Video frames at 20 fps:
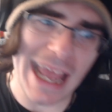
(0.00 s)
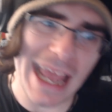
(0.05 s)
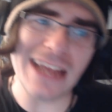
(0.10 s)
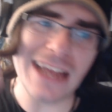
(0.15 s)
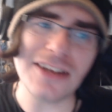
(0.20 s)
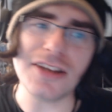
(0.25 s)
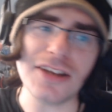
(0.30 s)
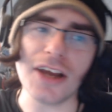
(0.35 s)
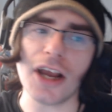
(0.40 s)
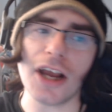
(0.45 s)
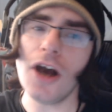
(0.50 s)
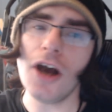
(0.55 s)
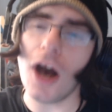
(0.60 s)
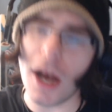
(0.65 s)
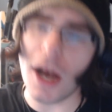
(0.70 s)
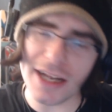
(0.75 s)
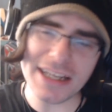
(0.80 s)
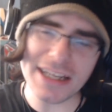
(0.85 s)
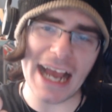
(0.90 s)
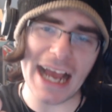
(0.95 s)
and to
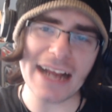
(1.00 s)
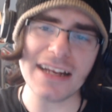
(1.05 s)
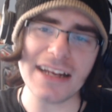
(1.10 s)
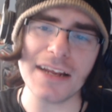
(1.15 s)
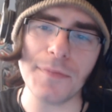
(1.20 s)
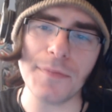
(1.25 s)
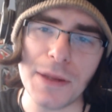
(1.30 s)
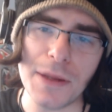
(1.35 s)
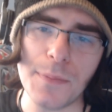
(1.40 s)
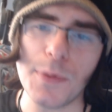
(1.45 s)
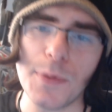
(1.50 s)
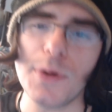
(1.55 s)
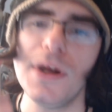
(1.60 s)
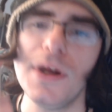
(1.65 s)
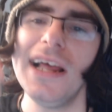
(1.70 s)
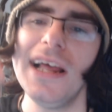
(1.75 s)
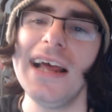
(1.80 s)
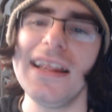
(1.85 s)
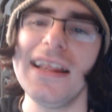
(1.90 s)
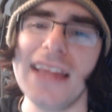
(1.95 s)
contacting people
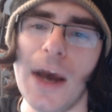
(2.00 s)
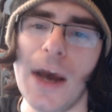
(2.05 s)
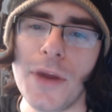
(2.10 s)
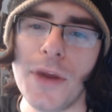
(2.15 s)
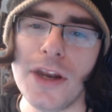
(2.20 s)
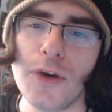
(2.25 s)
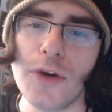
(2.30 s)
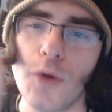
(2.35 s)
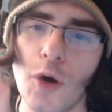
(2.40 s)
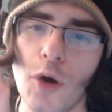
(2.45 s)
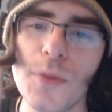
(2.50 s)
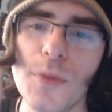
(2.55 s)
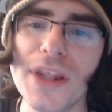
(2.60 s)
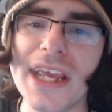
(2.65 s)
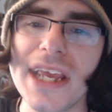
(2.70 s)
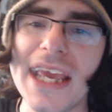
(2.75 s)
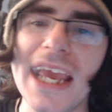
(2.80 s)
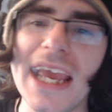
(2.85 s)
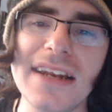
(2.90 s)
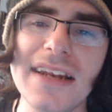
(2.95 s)
that we normally
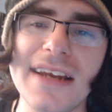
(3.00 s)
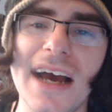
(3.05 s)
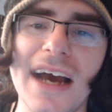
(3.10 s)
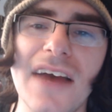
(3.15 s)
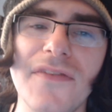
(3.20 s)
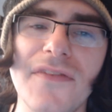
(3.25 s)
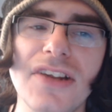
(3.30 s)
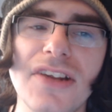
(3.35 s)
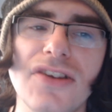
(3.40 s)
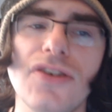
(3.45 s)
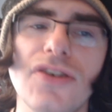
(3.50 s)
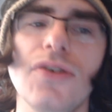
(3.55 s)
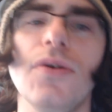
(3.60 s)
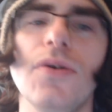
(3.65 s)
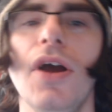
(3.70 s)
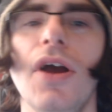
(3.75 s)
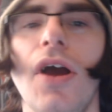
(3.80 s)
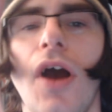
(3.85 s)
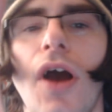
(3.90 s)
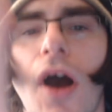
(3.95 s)
can't dive into
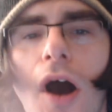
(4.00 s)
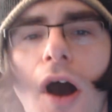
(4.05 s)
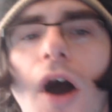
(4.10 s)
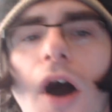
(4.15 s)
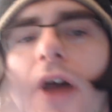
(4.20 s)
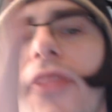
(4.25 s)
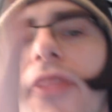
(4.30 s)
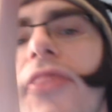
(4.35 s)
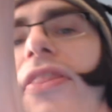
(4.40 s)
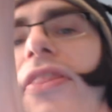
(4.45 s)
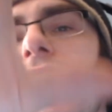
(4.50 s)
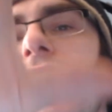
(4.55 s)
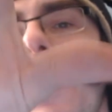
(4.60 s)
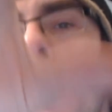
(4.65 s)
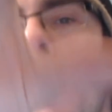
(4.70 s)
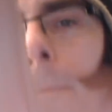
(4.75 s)
on the